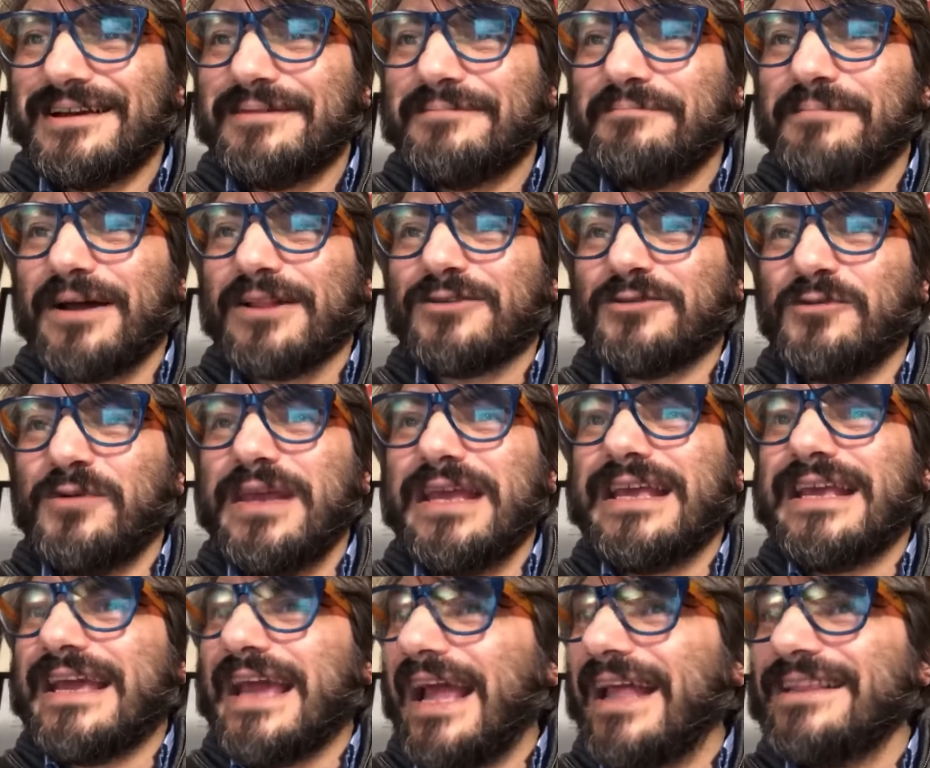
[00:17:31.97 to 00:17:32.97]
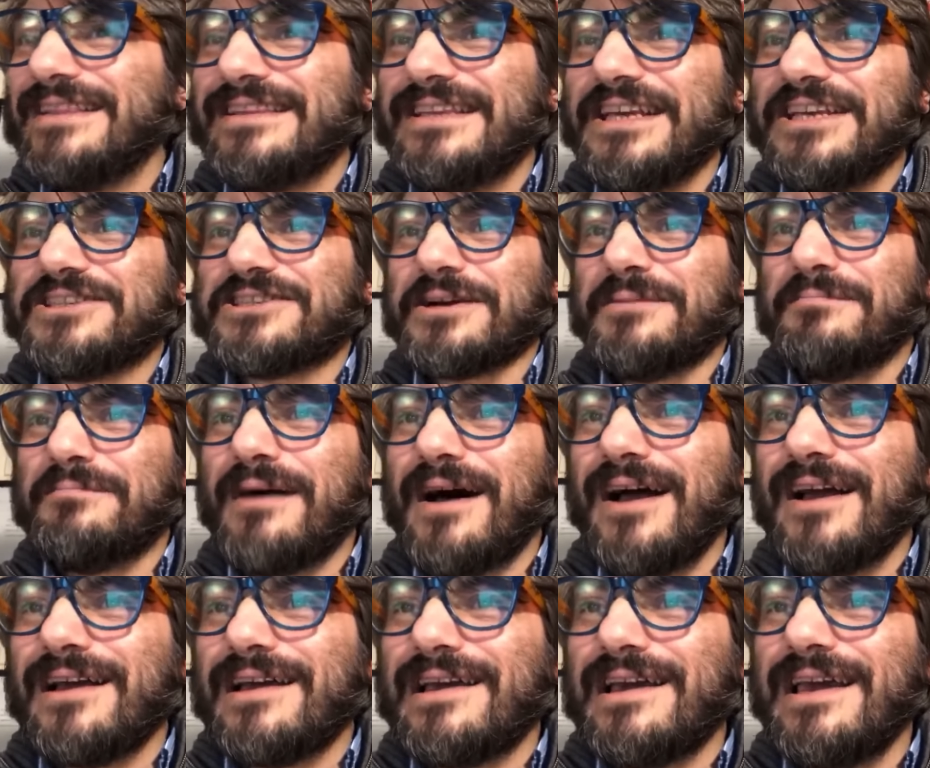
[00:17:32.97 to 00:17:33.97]
but we can't teach a
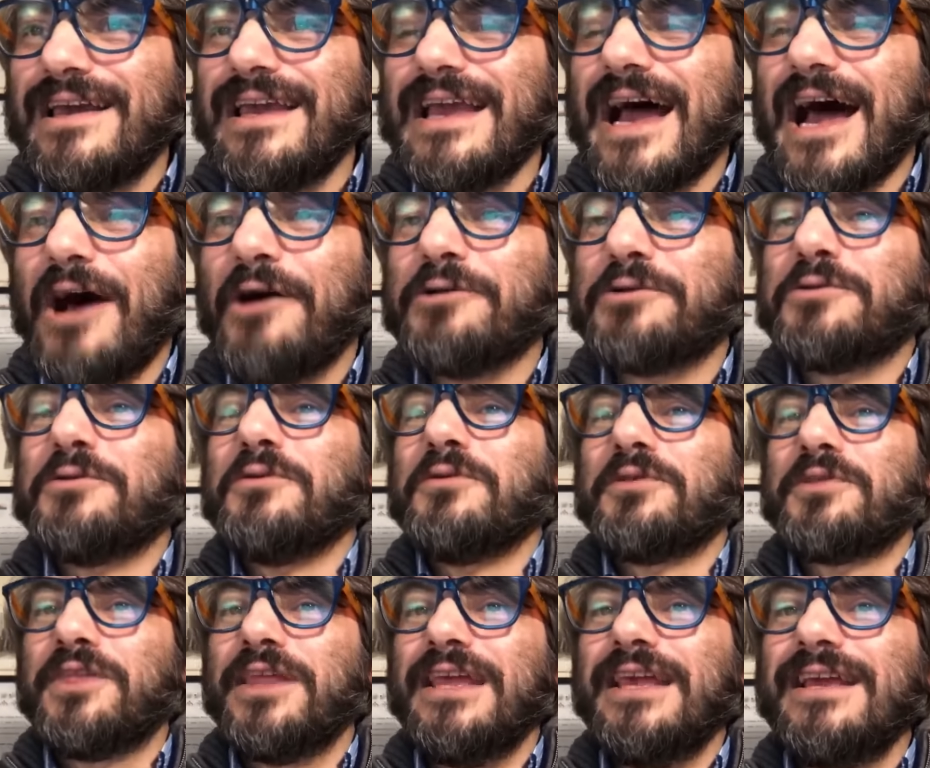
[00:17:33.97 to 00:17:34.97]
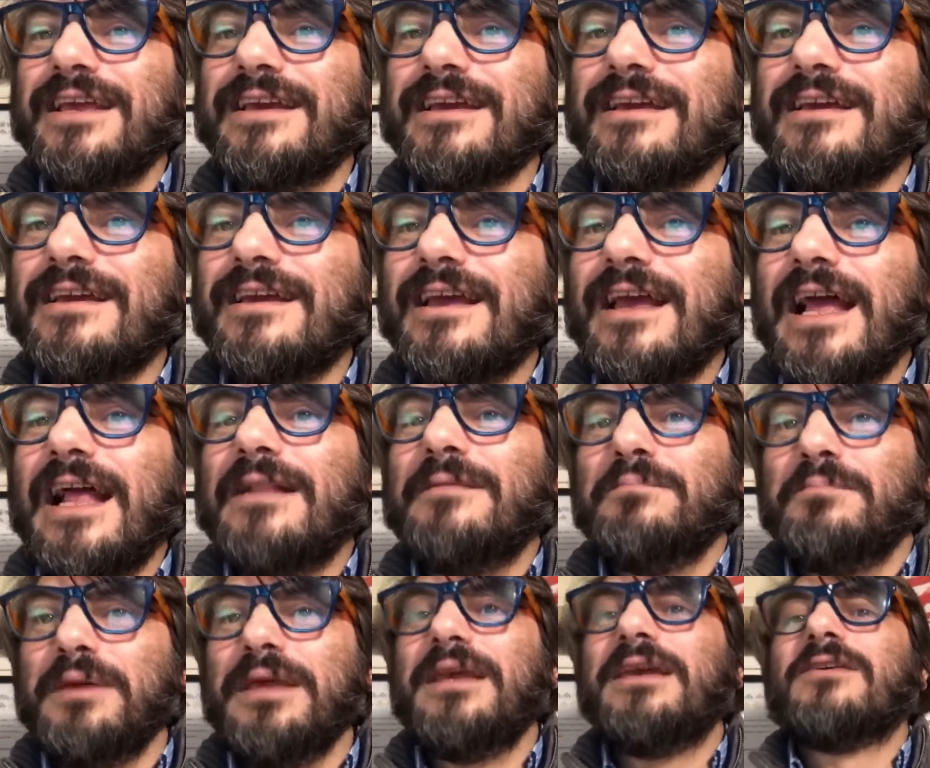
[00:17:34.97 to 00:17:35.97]
monkey how to think
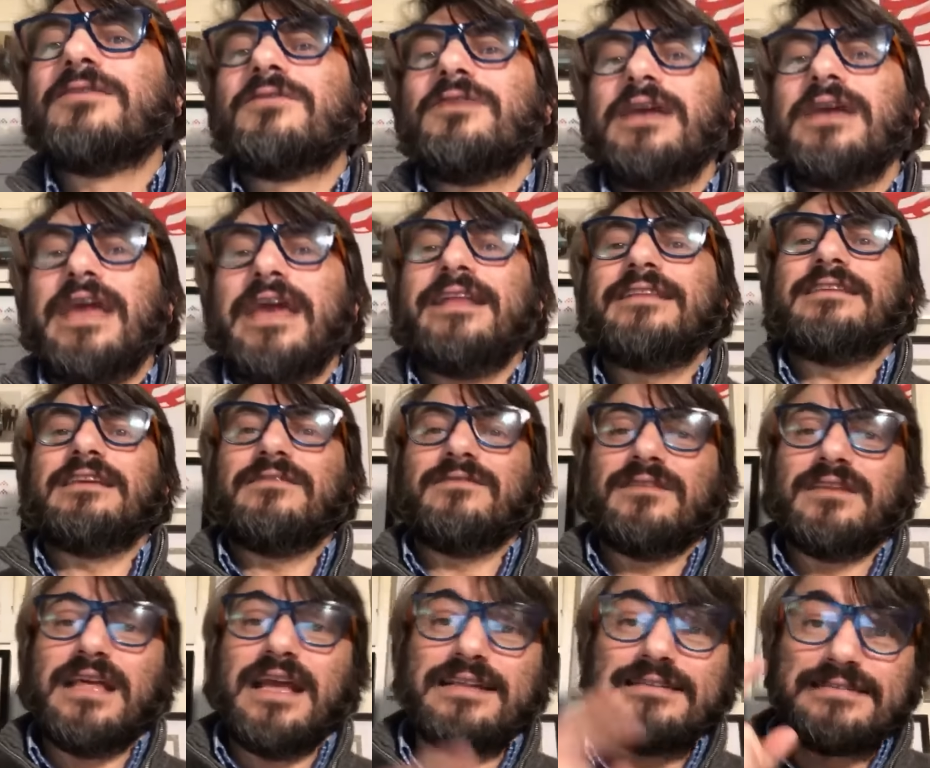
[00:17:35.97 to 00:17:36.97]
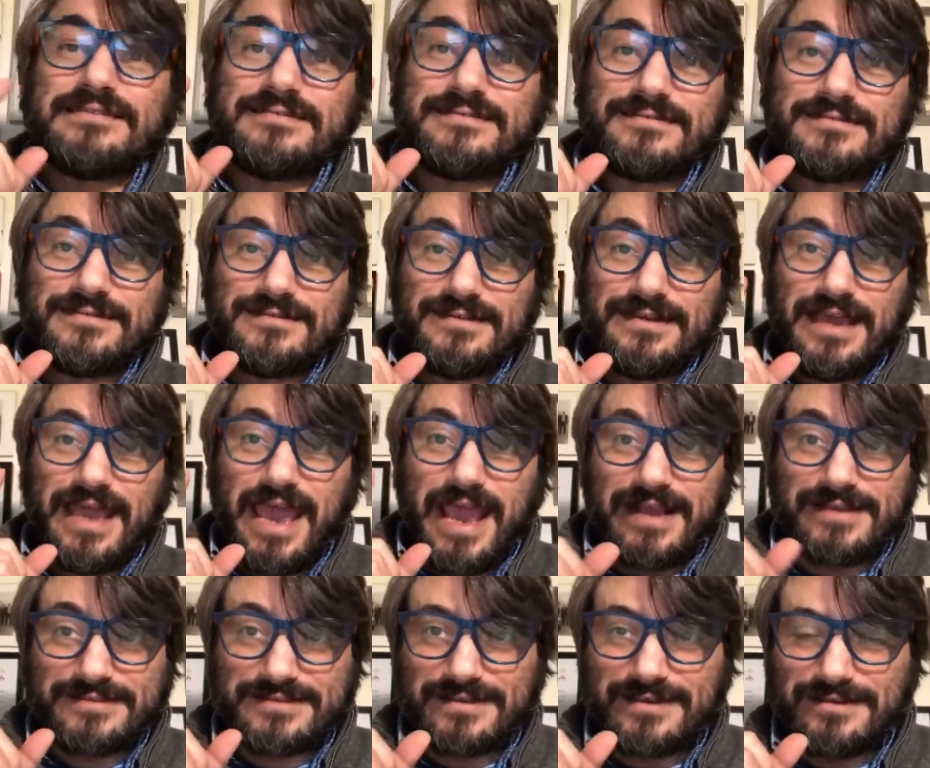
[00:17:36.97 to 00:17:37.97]
and be creative. That's
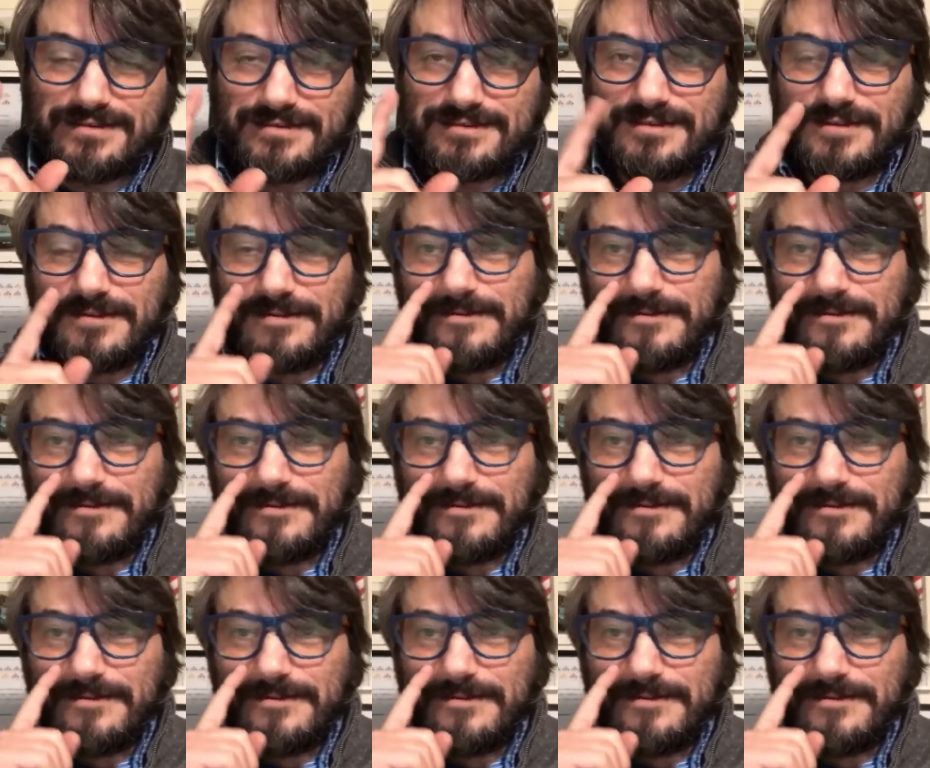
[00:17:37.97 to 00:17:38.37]
excellent.